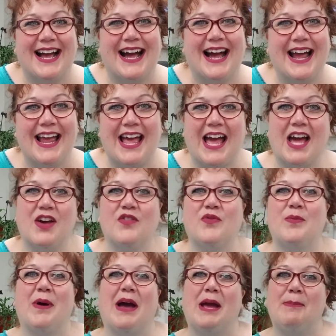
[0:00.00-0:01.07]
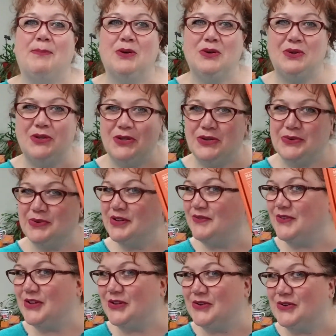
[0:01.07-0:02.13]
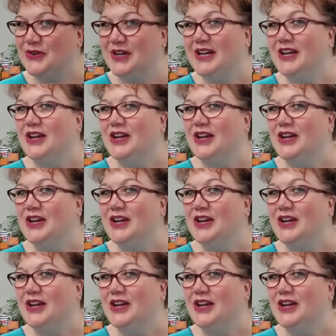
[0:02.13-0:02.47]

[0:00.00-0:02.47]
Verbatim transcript: I have my Bulu review